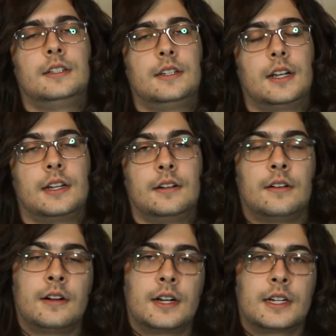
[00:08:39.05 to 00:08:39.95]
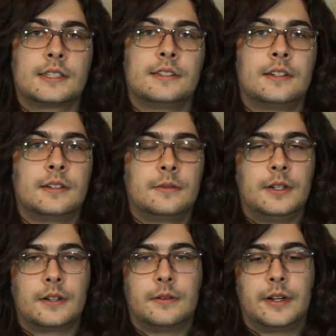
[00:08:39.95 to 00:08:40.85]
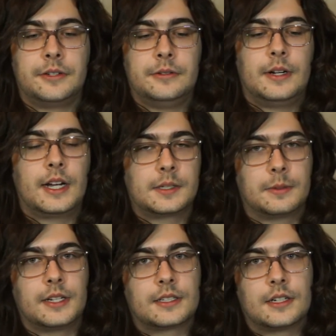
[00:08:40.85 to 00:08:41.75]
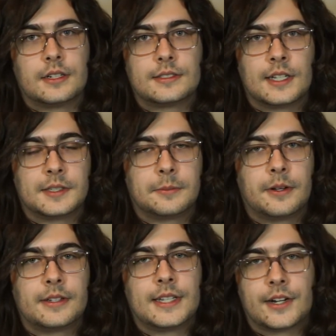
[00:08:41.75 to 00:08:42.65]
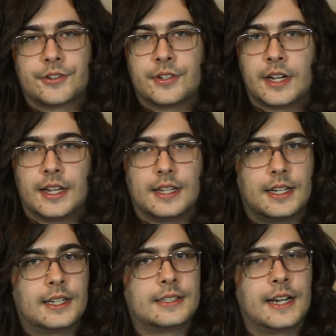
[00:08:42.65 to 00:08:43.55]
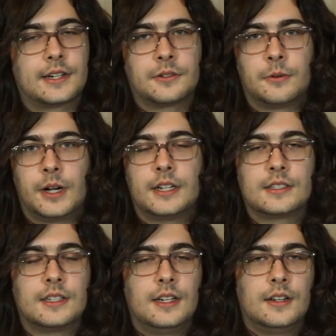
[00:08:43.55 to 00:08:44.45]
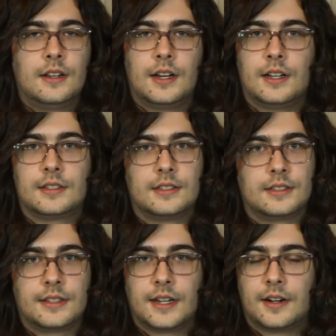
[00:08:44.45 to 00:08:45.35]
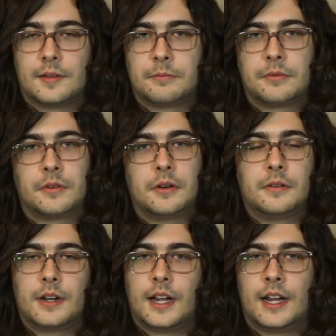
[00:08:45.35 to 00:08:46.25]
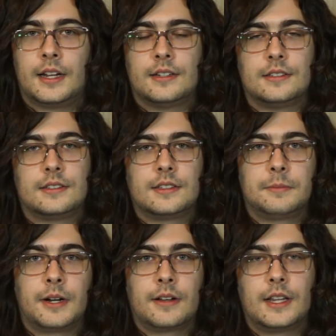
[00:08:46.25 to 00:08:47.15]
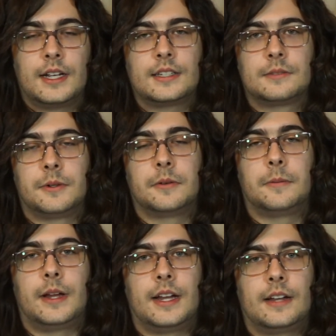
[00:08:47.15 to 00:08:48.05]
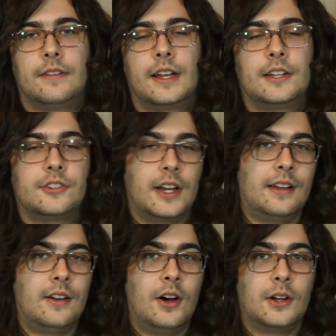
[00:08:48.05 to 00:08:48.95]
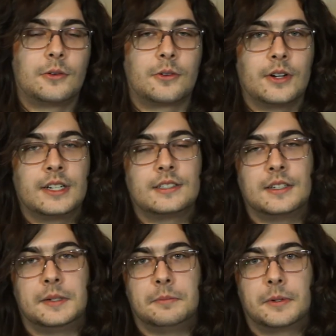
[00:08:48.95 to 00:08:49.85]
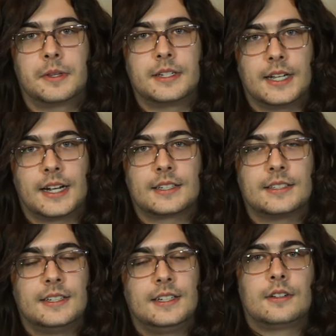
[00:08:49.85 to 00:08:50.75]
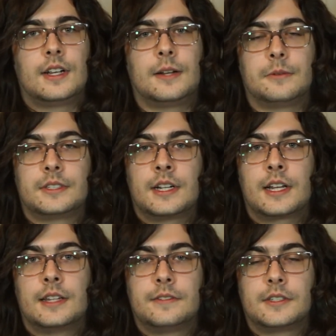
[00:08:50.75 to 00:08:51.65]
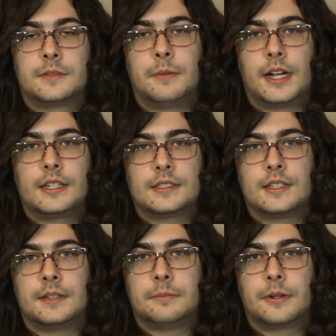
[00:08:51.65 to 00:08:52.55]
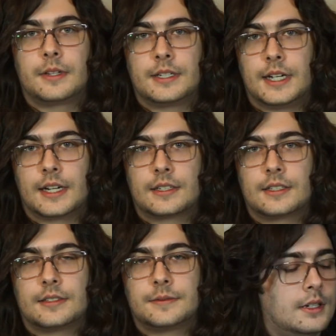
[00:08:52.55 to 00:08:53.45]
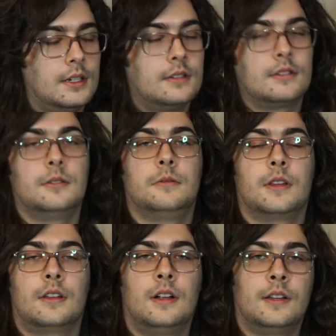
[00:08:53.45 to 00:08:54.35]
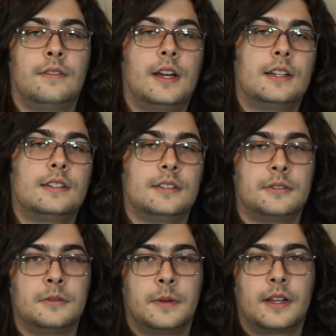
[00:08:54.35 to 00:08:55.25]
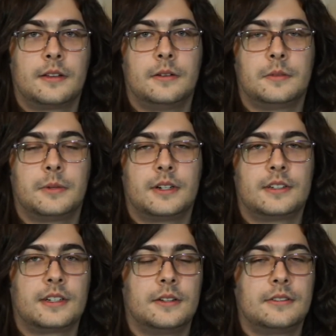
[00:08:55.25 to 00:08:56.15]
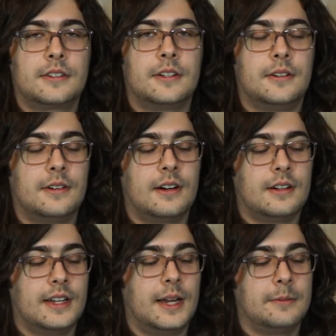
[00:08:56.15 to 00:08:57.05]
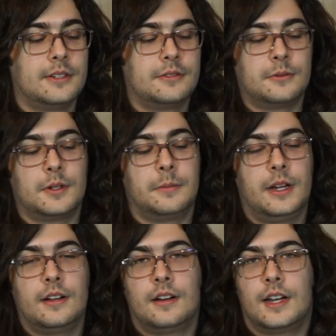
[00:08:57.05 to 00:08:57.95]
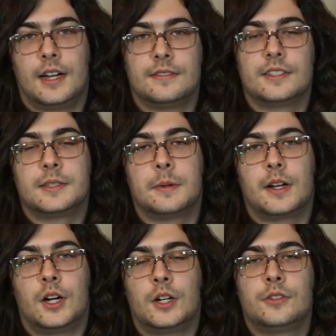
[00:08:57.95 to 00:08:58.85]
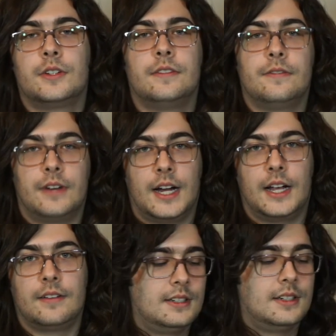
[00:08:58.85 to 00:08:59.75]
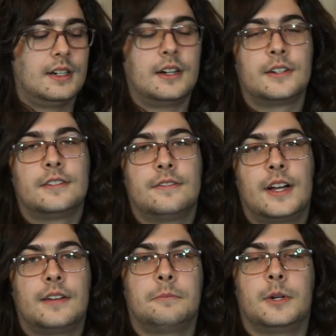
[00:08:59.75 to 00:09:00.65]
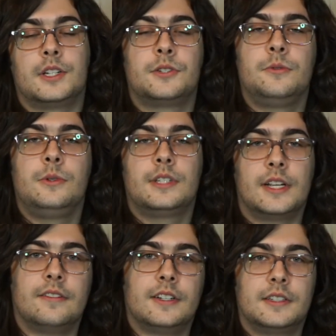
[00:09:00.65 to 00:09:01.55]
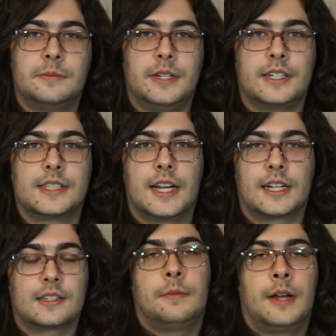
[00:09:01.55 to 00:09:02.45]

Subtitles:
And on our next turn, we are going to Hexblade's Curse as a bonus action, and then attack twice. Since they are prone and paralyzed, we will be advantage and auto crit on both attacks, and we'll second level smite on both attacks. So with all of that, assuming the Hold Person goes through, our damage will be on average about 105.27 to be exact.